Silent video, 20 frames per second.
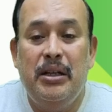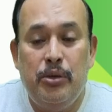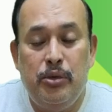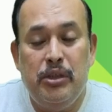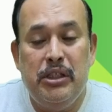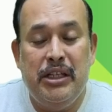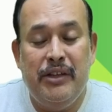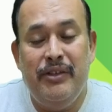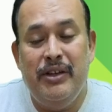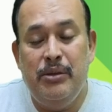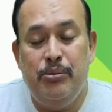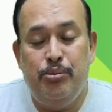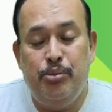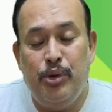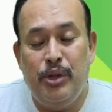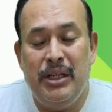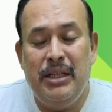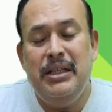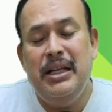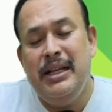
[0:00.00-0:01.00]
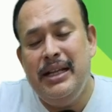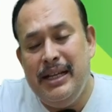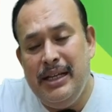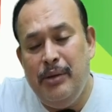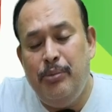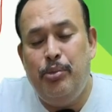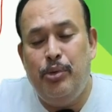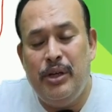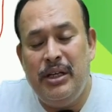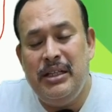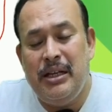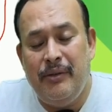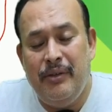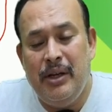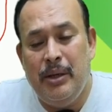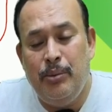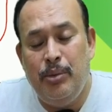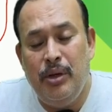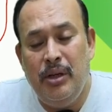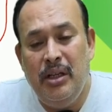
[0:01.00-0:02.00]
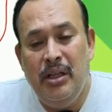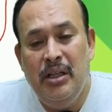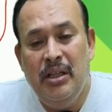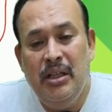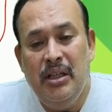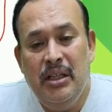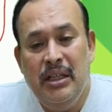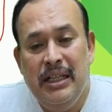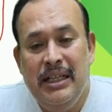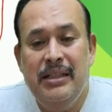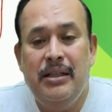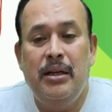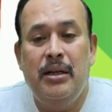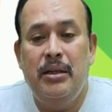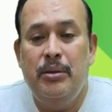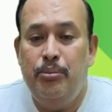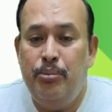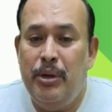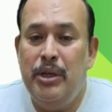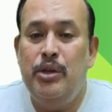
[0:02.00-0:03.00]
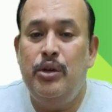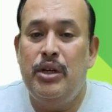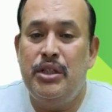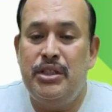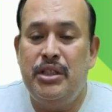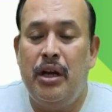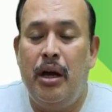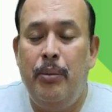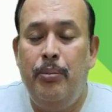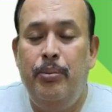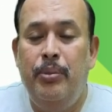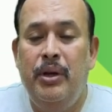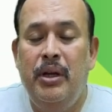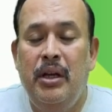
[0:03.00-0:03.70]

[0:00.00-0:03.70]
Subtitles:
given product or any product available in the particular shop.